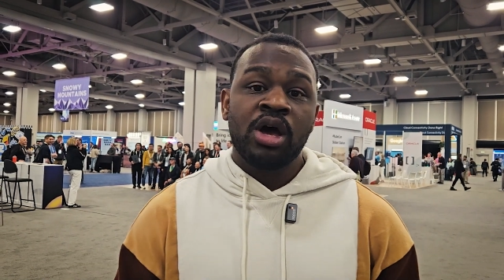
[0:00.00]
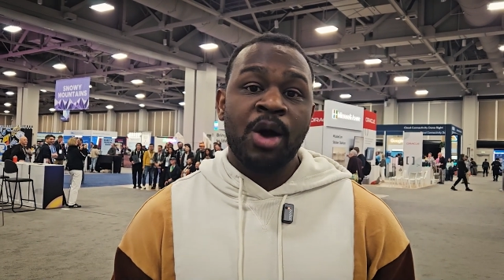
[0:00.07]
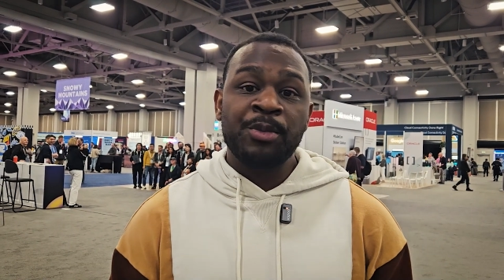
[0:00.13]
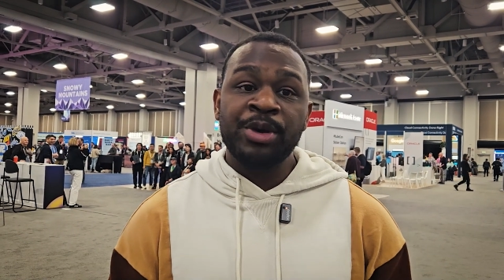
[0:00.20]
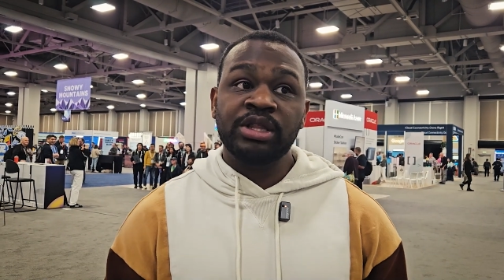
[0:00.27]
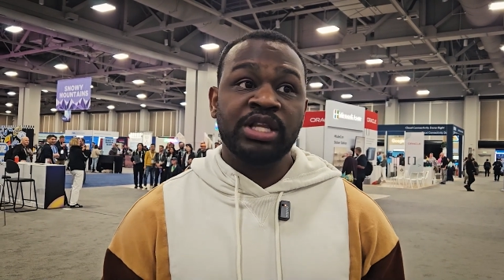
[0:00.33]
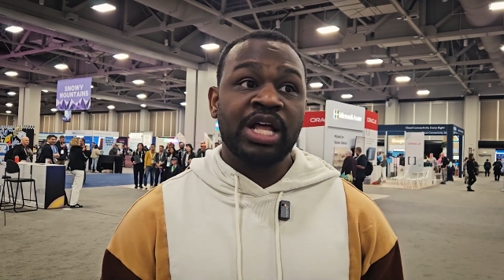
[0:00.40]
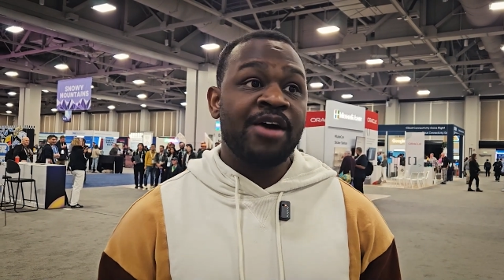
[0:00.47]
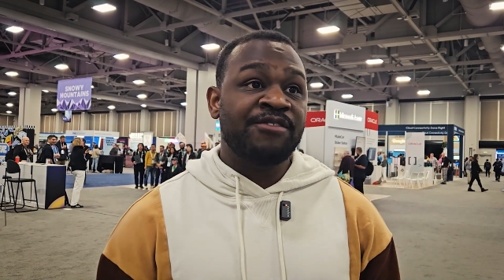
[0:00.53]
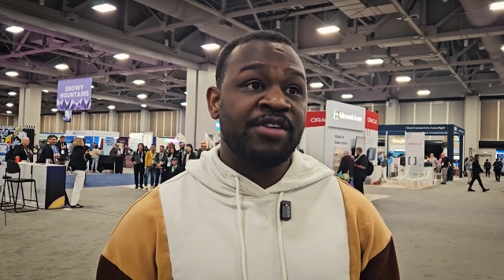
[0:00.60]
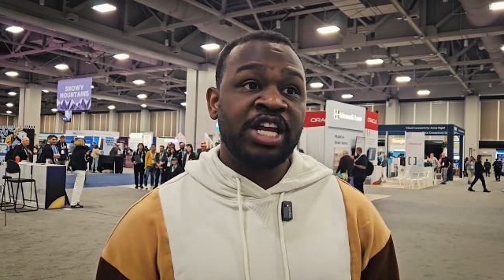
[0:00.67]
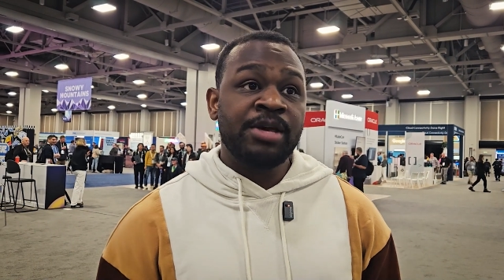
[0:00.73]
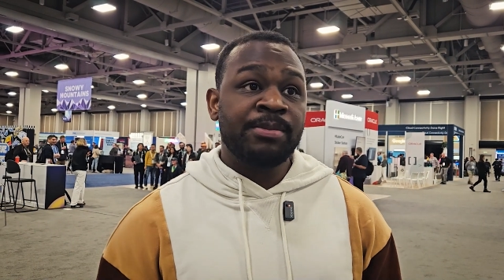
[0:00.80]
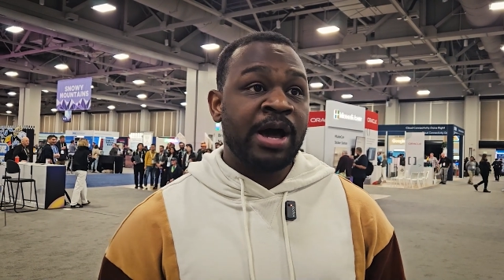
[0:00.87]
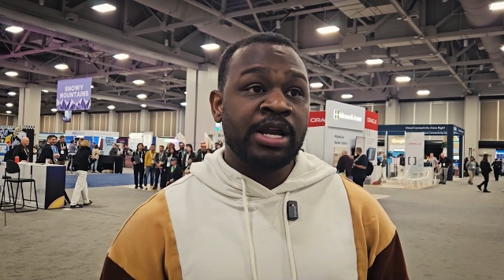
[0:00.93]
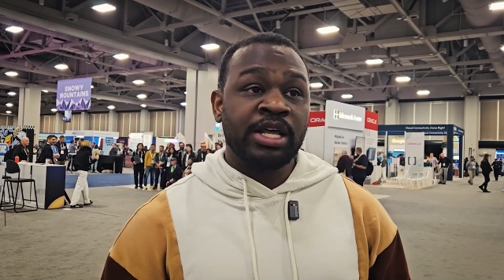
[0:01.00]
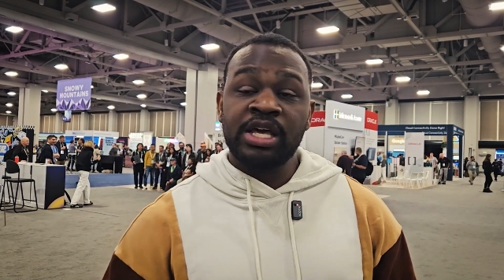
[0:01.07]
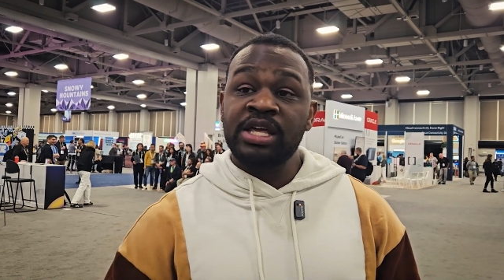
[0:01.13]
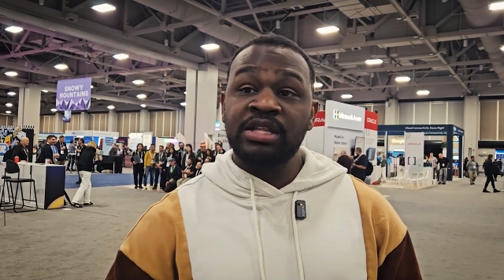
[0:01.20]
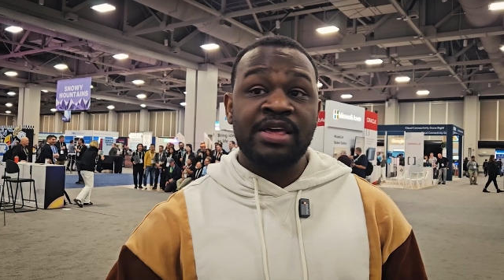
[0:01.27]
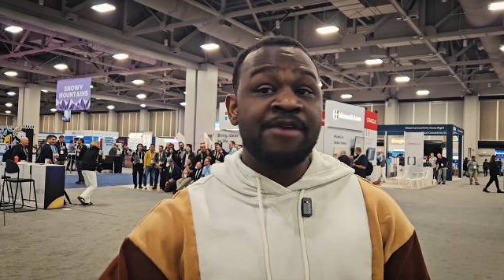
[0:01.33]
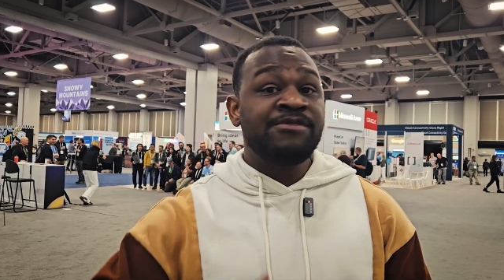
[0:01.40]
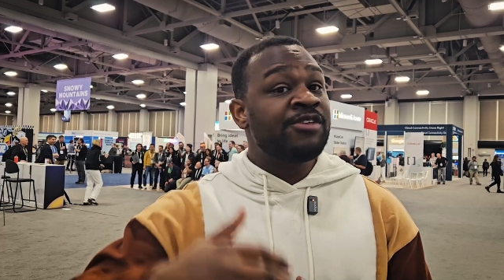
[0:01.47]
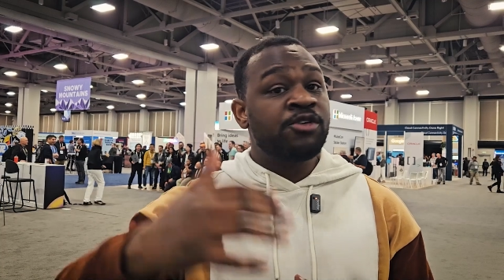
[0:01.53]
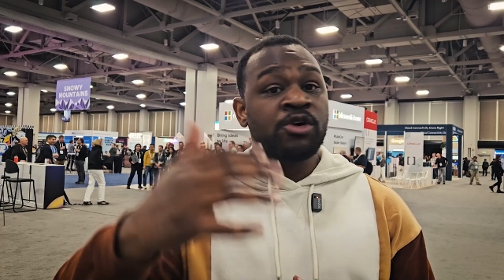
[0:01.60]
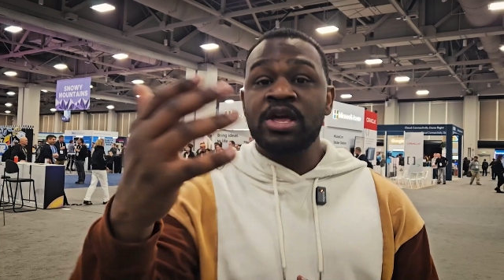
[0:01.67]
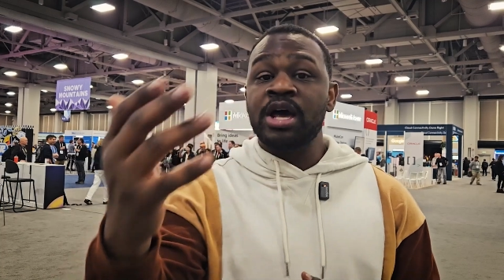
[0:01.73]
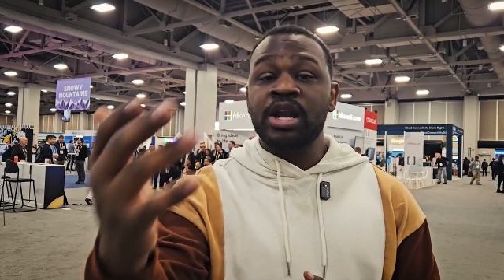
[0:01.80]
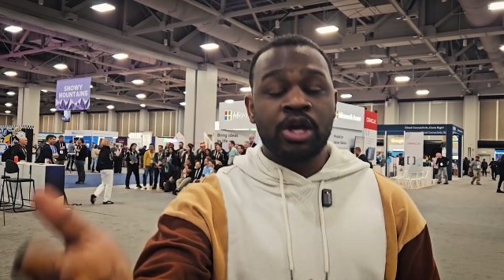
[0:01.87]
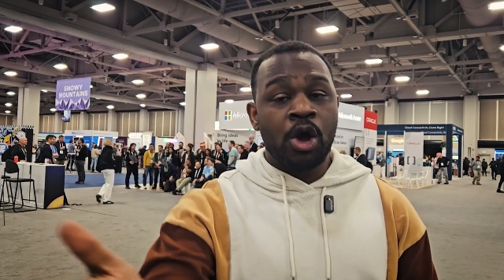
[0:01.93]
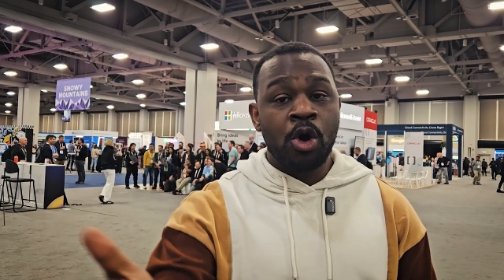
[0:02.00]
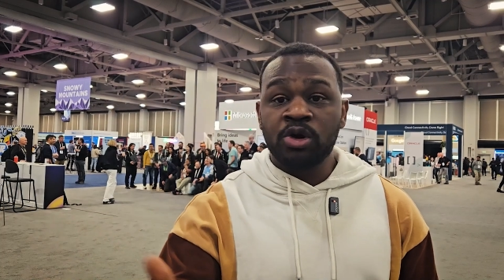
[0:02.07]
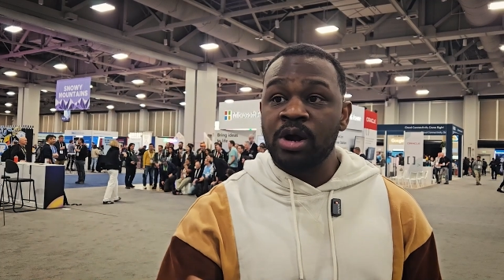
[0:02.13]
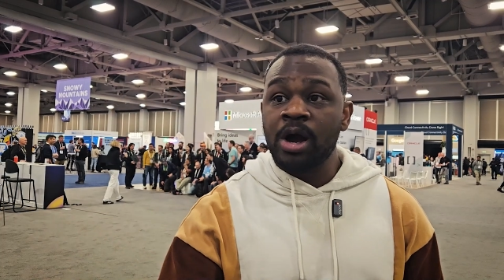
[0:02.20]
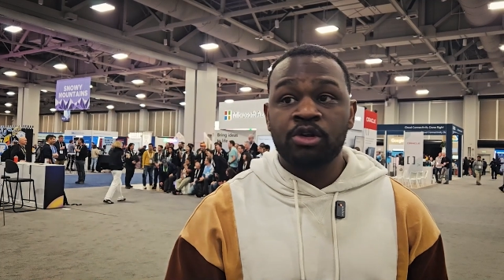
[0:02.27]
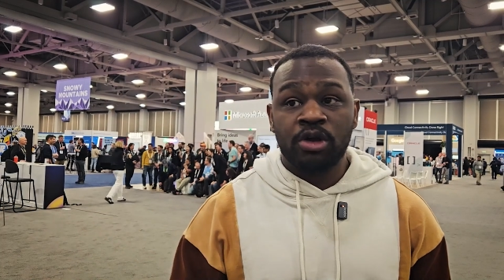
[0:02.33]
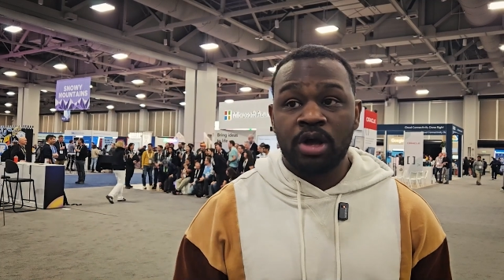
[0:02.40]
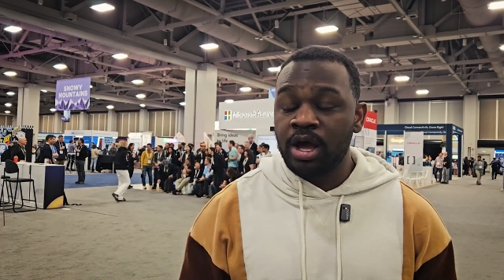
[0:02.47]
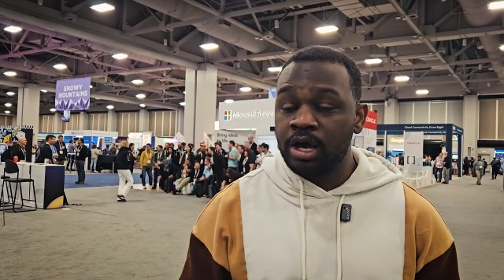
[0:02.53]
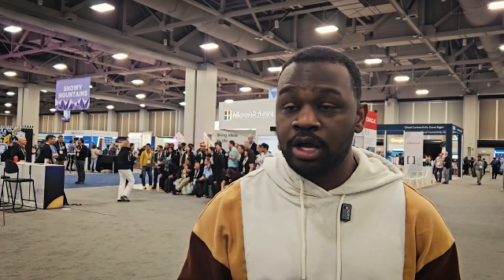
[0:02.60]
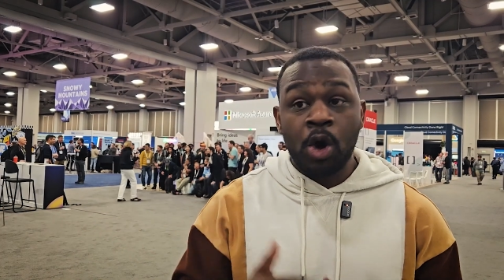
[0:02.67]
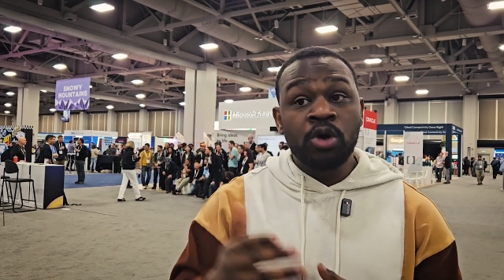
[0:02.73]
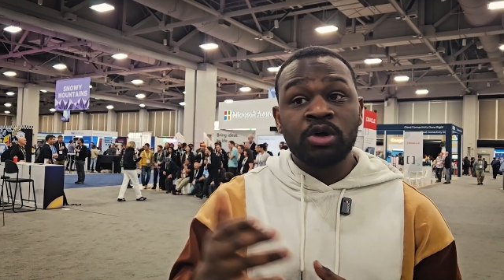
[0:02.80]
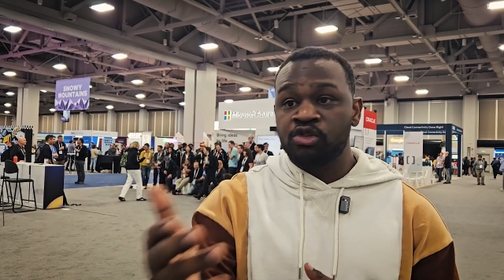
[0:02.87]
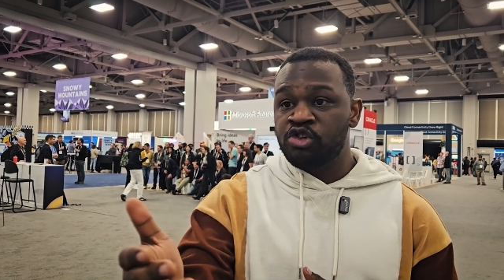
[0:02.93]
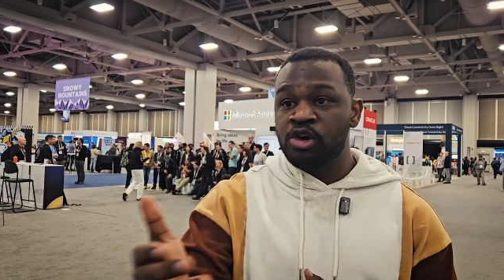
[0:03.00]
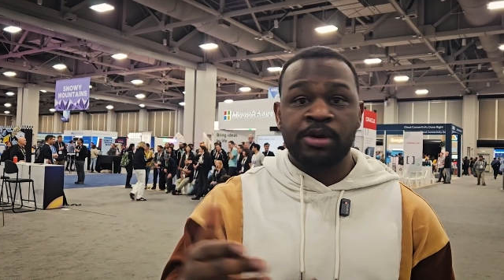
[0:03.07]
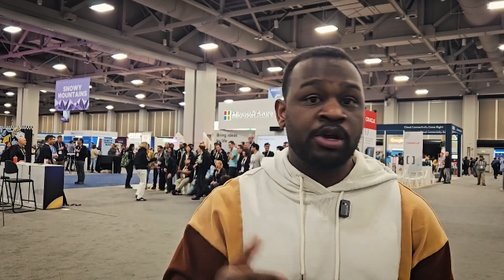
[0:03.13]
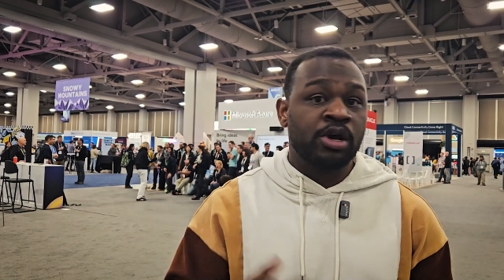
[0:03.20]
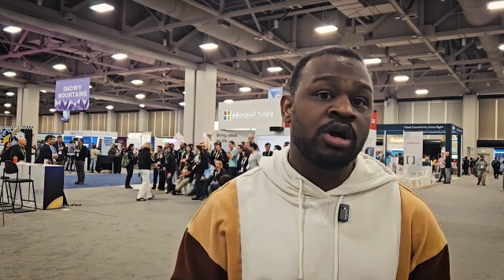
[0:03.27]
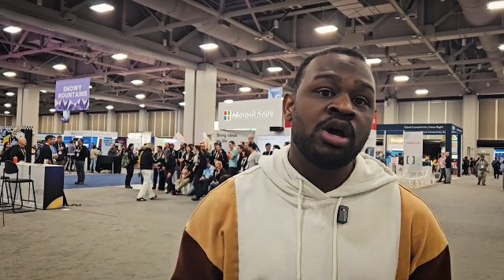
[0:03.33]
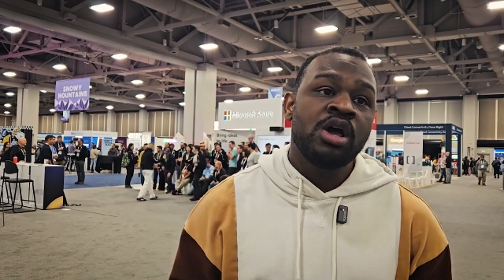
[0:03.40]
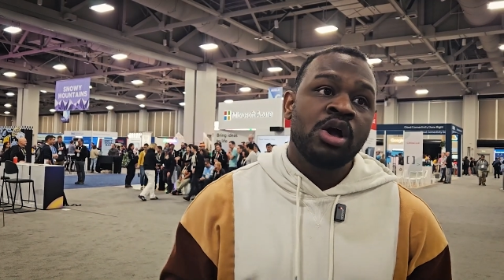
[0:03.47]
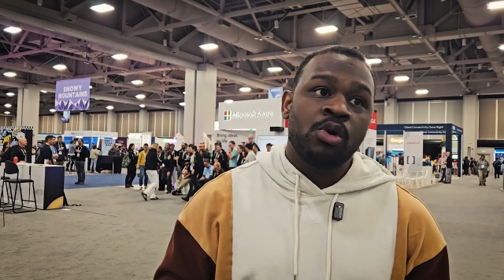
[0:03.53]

We love anybody, even if you're not a code contributor.